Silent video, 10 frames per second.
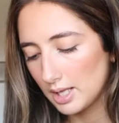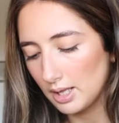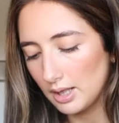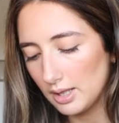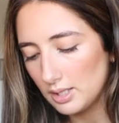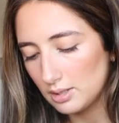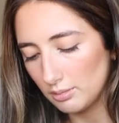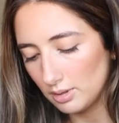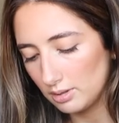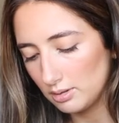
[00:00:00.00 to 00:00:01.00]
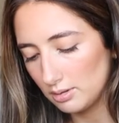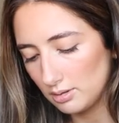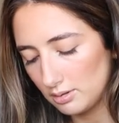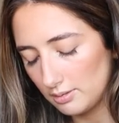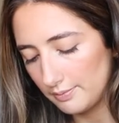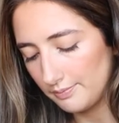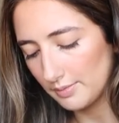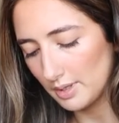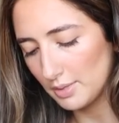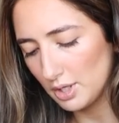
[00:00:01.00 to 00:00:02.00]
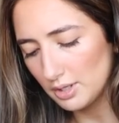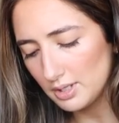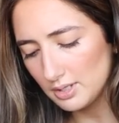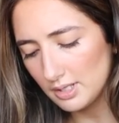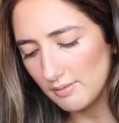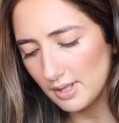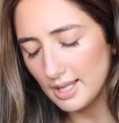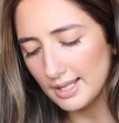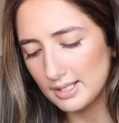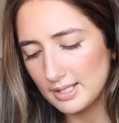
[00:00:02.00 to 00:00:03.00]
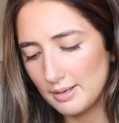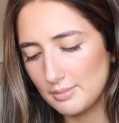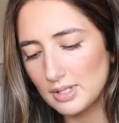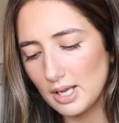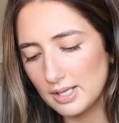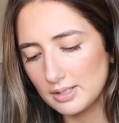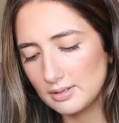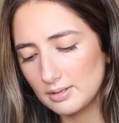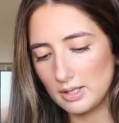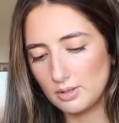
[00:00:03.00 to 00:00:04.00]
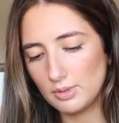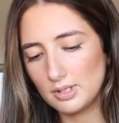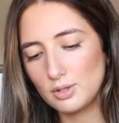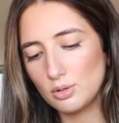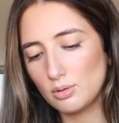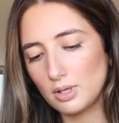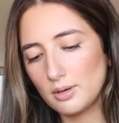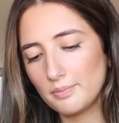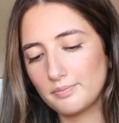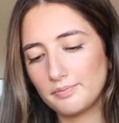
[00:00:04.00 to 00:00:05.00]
and this one I'm curious to see if they're like the same size. Oh, this one's shorter,